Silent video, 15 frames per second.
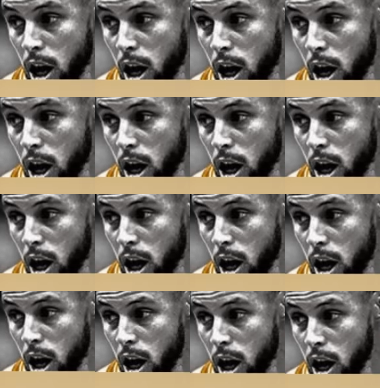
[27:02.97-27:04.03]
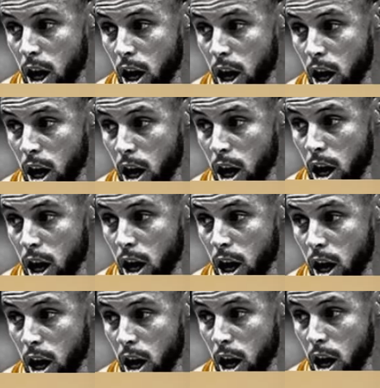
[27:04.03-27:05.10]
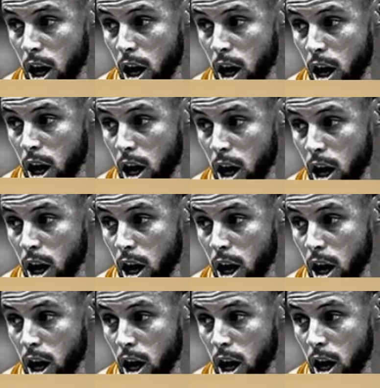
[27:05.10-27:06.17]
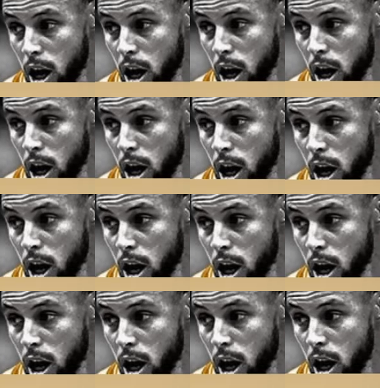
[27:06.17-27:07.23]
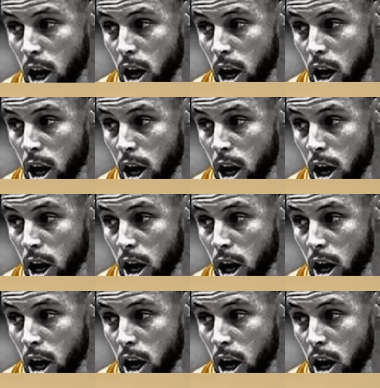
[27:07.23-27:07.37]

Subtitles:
(not speaking)